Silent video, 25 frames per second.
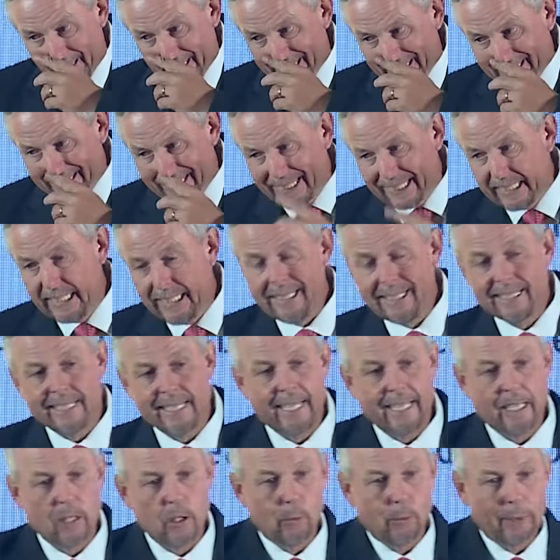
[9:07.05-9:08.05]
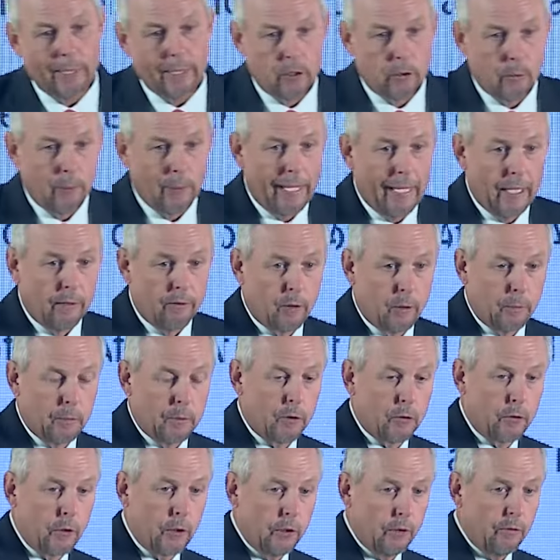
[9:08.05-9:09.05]
The key takeaways we had from the
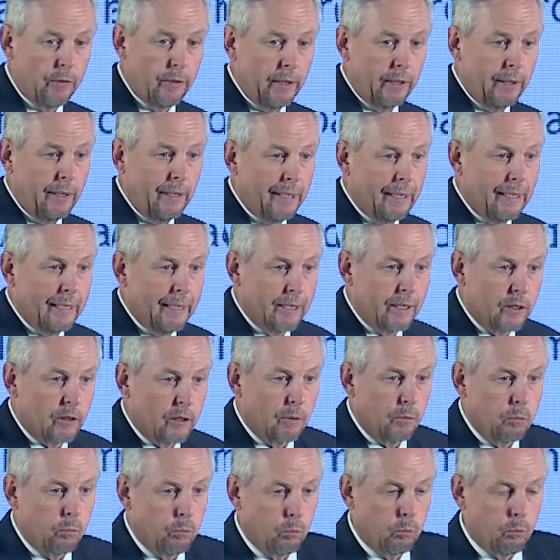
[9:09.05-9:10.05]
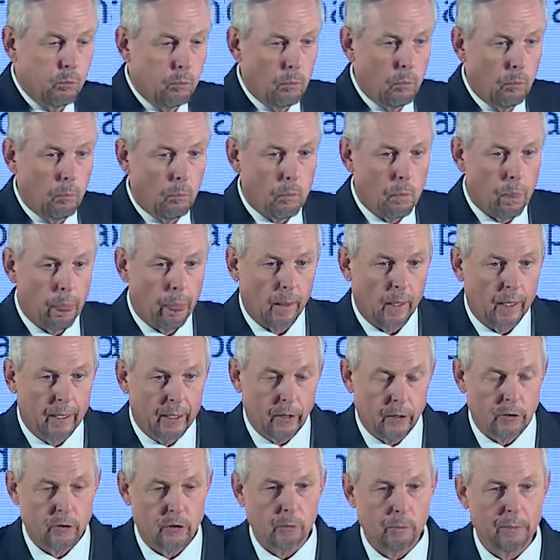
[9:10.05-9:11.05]
survey is
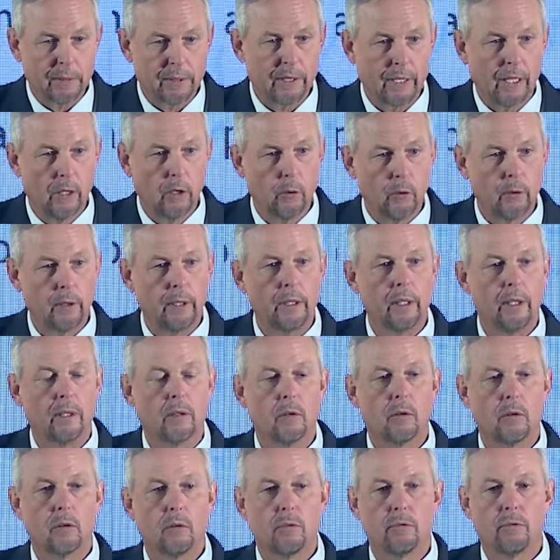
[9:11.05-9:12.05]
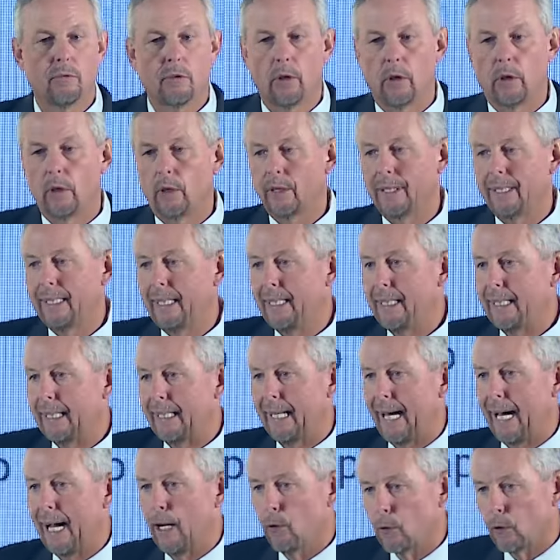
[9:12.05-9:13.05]
customers are looking for getting an
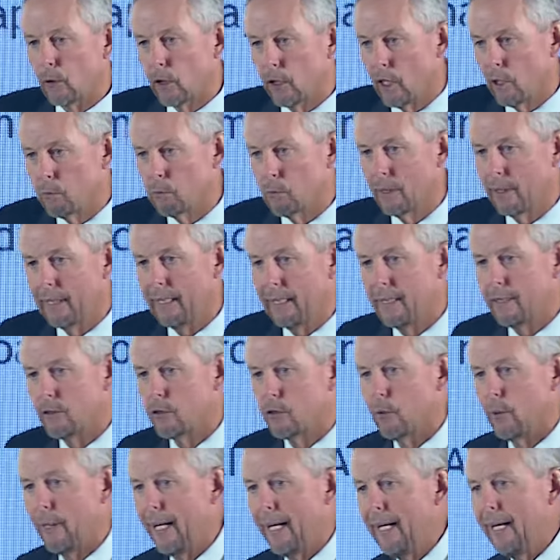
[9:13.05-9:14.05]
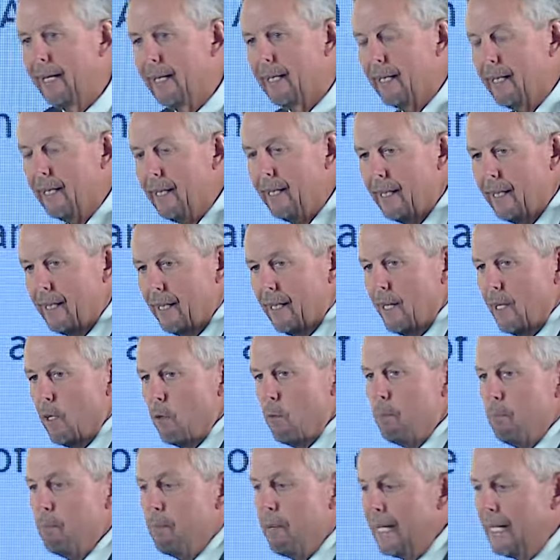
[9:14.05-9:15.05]
outcome related to AI,
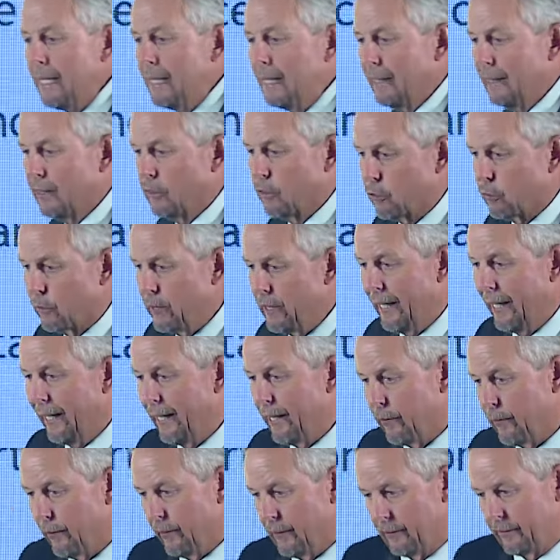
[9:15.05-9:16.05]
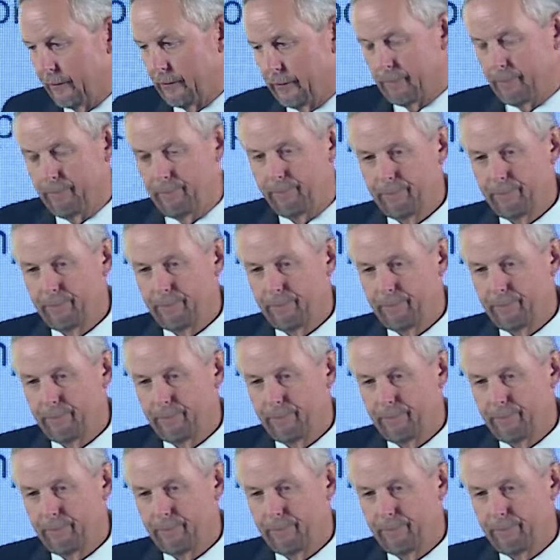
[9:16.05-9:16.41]
mainly in 3 areas.